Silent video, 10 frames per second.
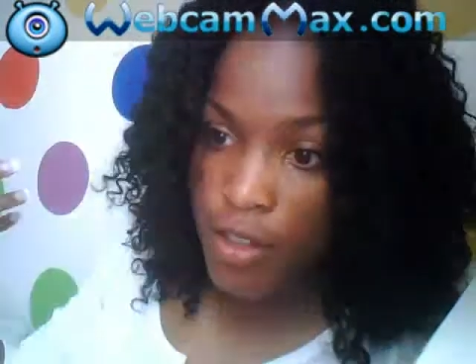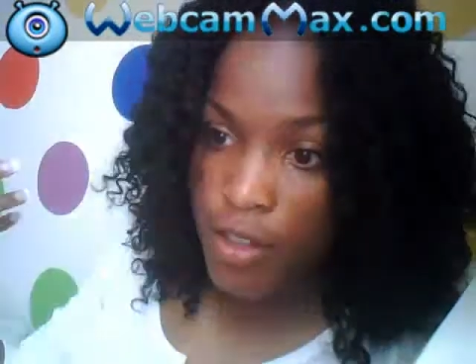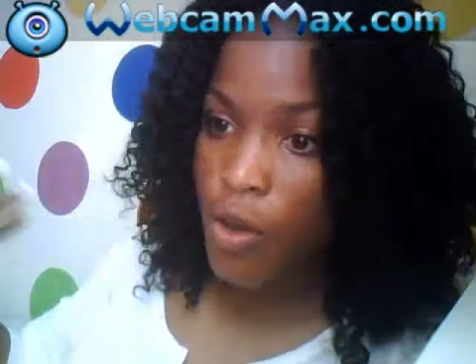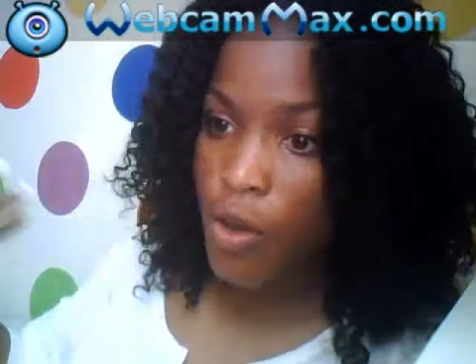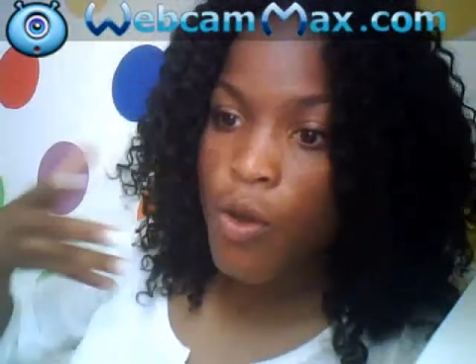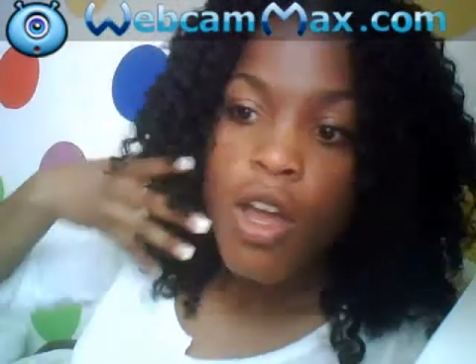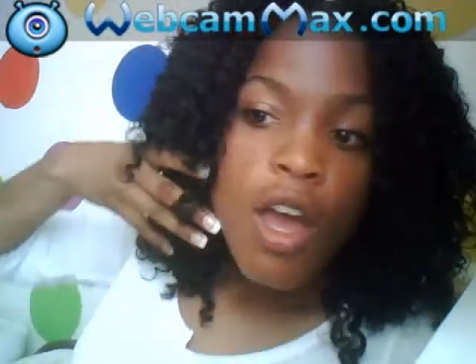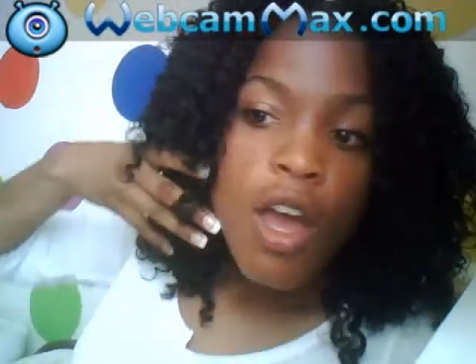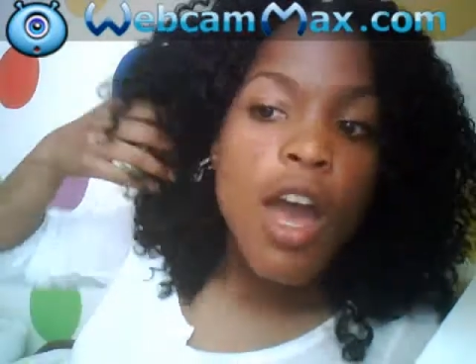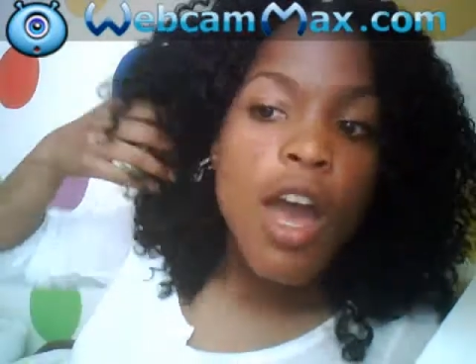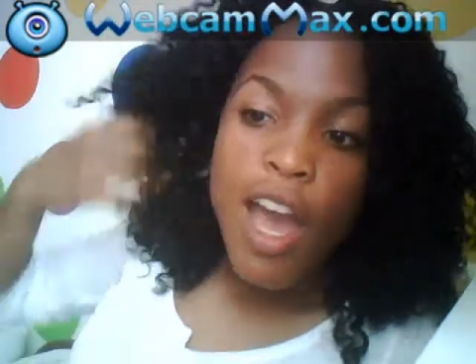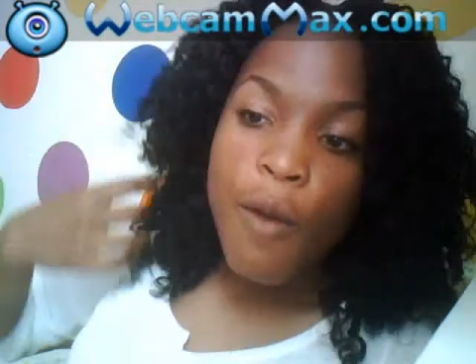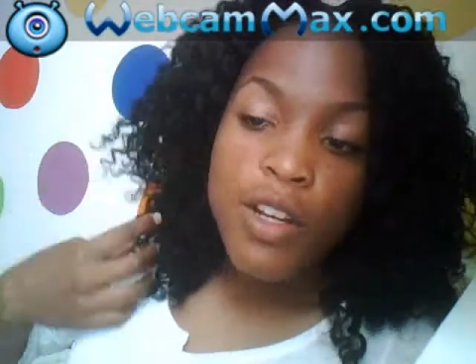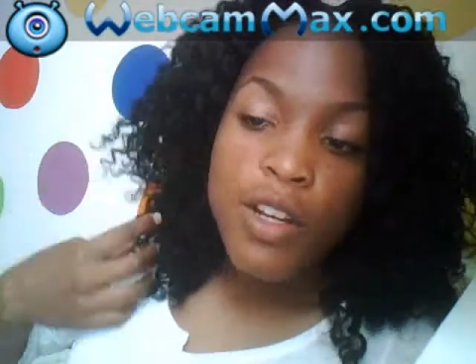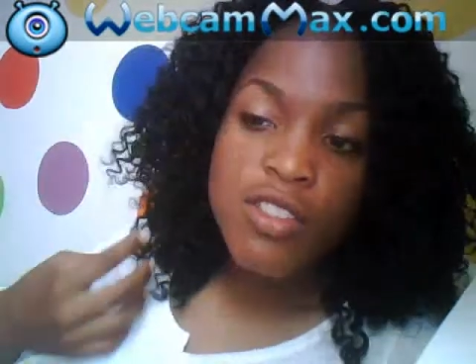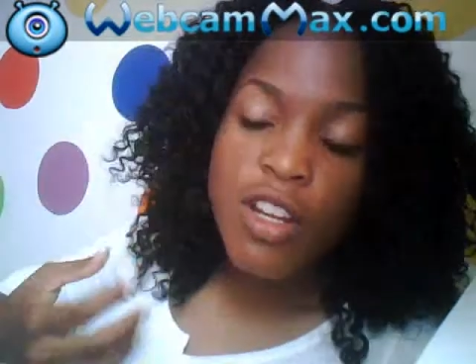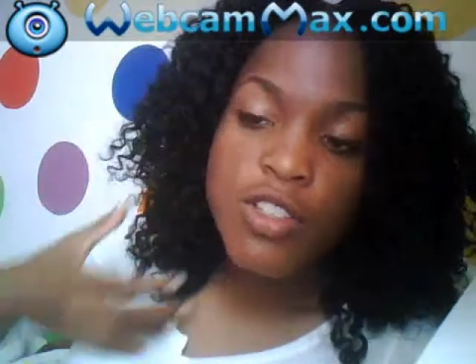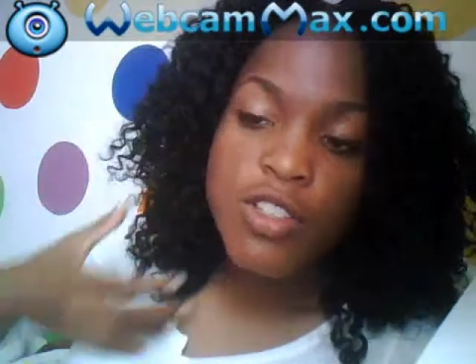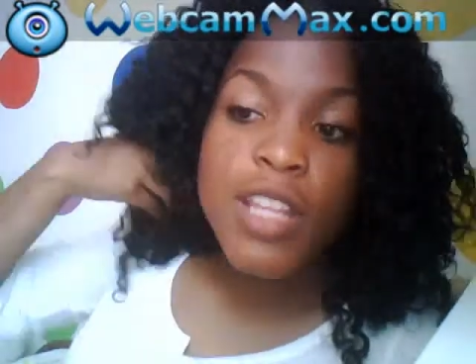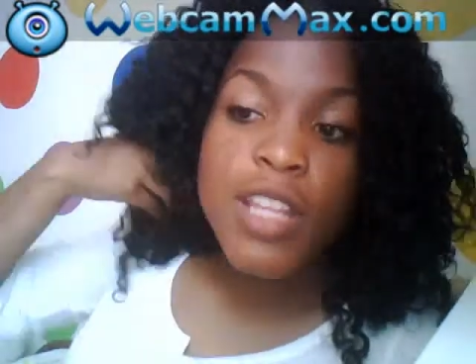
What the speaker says: So I want to start doing that. I